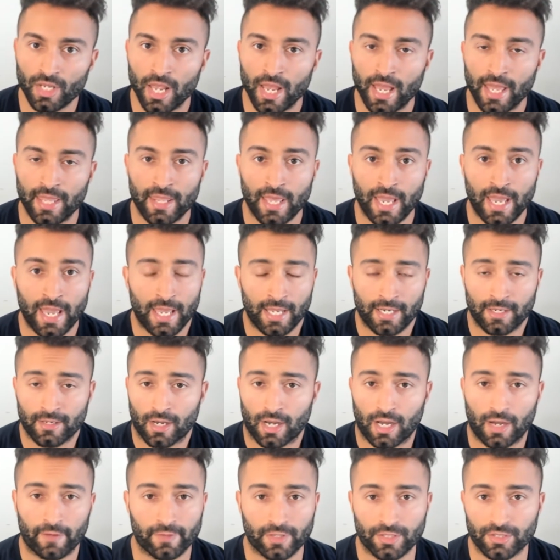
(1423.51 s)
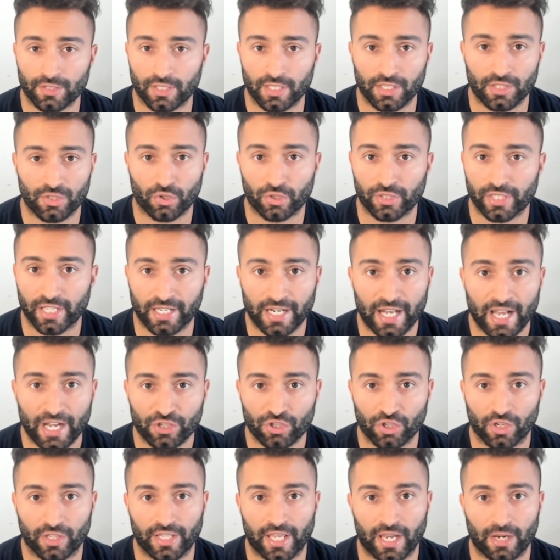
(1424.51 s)
And then obviously start taking
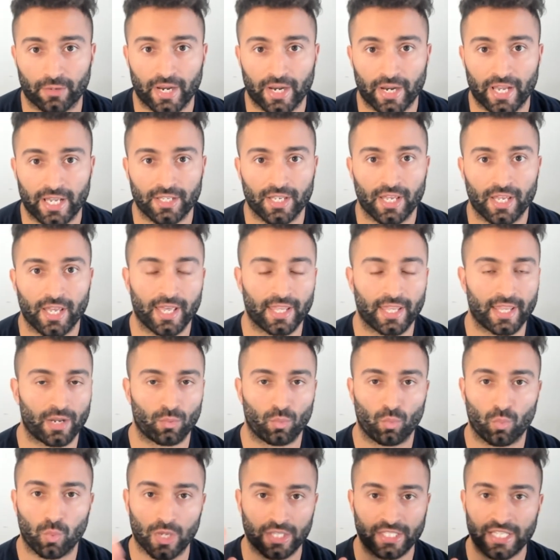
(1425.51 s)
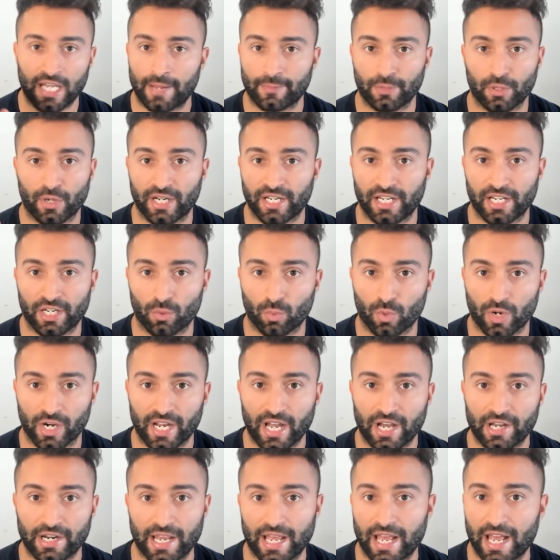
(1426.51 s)
action on that, right? And then what time do I need to work
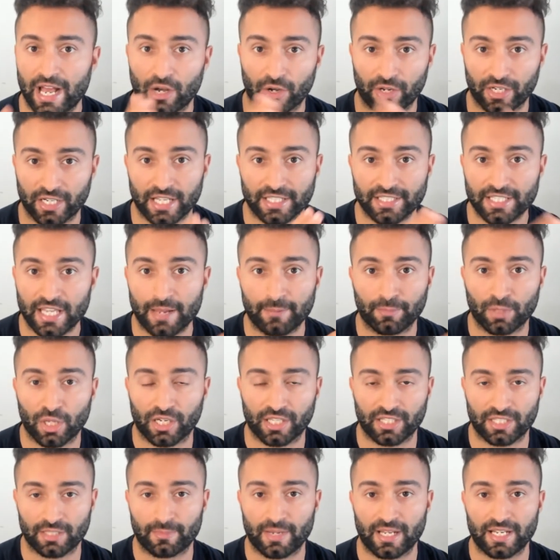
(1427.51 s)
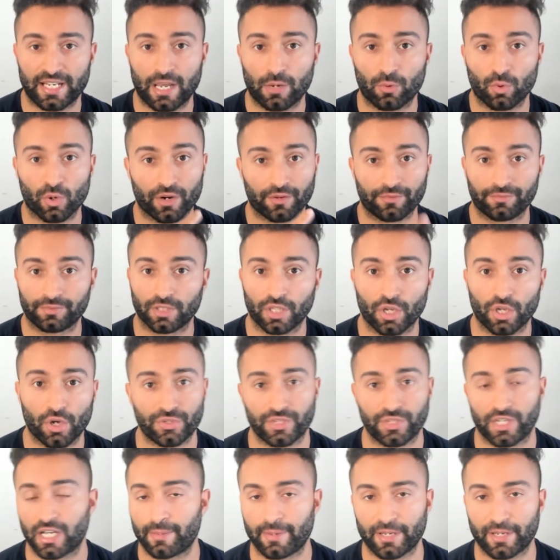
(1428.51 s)
out at? How can I time block this in my day where it flows?
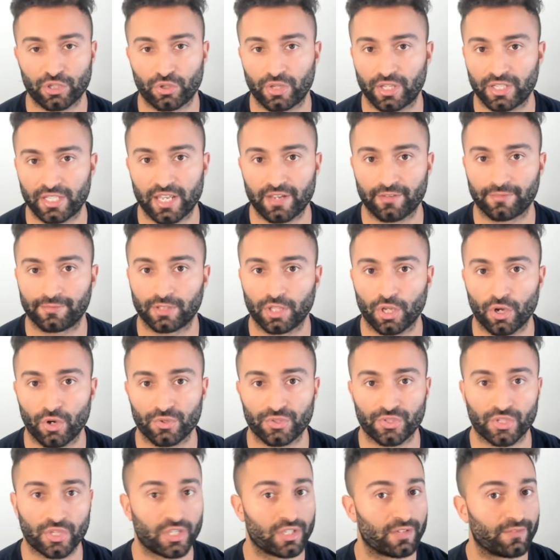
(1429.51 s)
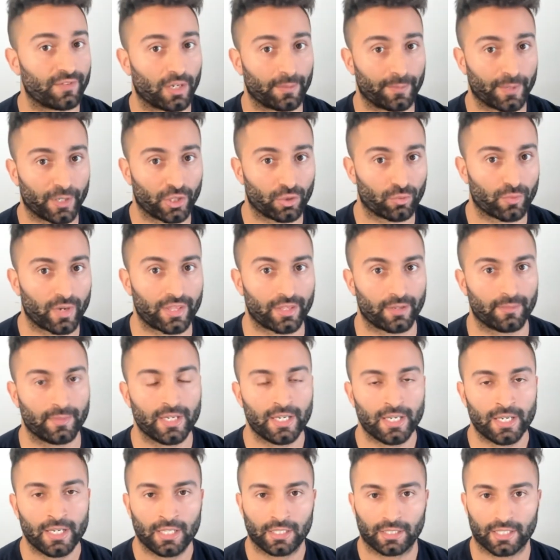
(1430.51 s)
You got to make sure the day flows so you develop a good rhythm.
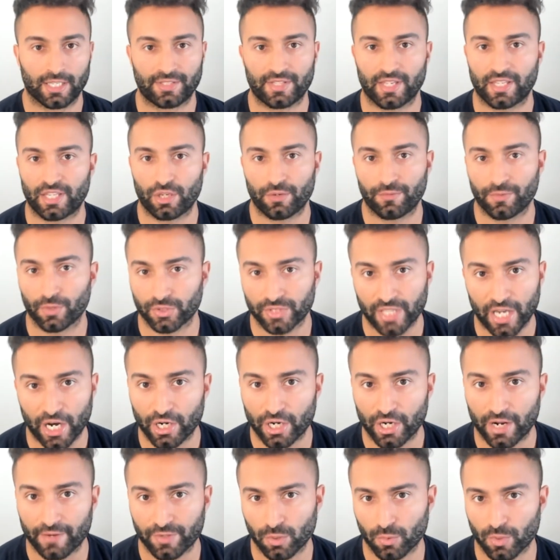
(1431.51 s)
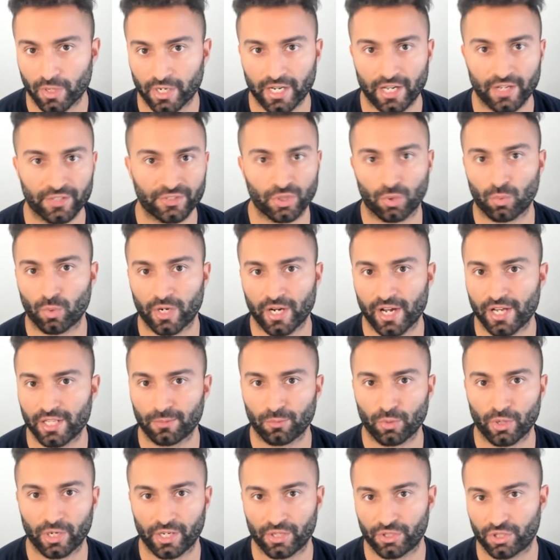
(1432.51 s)
Let's say that you feel tired after you work out. Don't work out in the
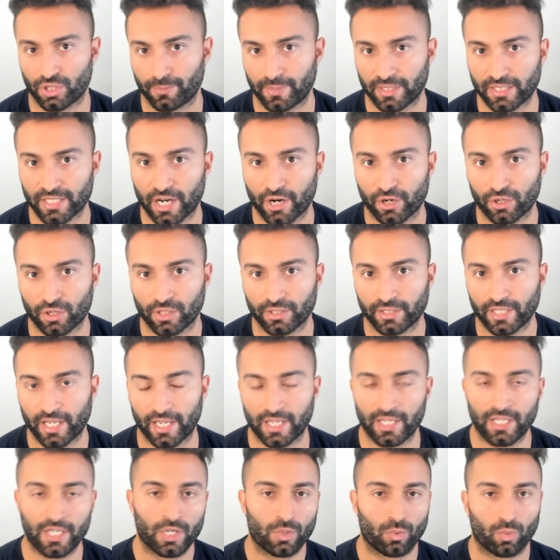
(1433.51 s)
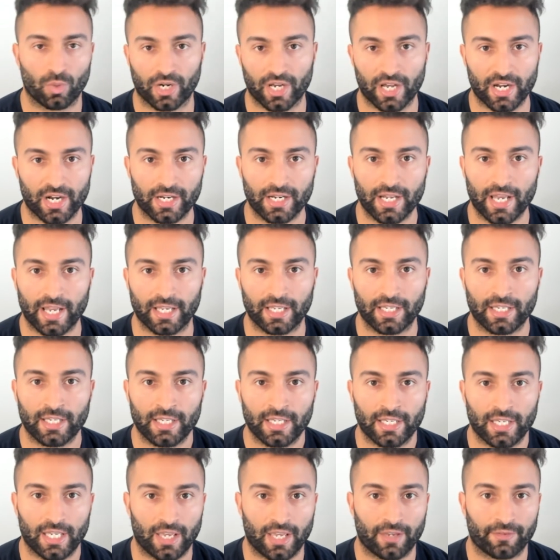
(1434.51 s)
morning because you're going to be tired all day. Work out at night.
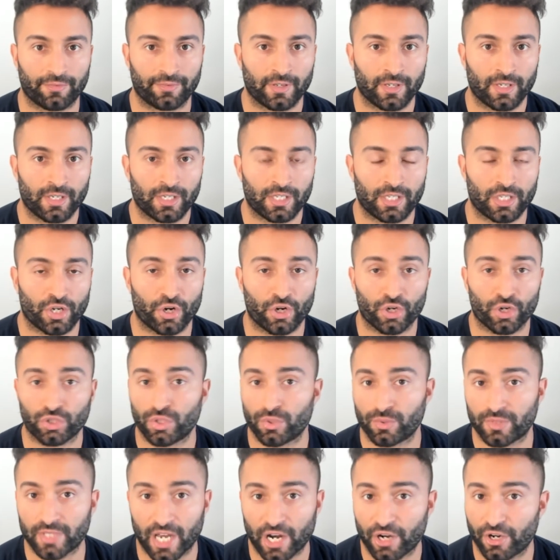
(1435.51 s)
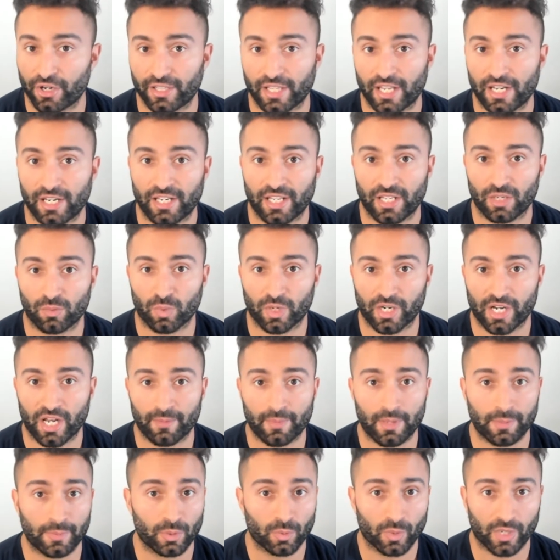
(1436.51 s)
If you're too tired at the end of the day to work out,
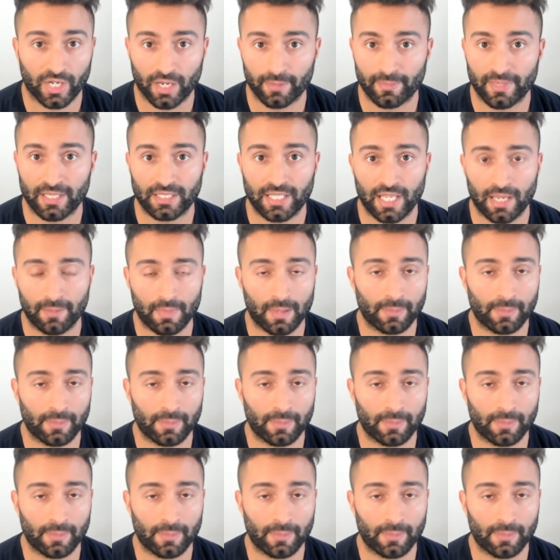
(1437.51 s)
maybe you work out midday.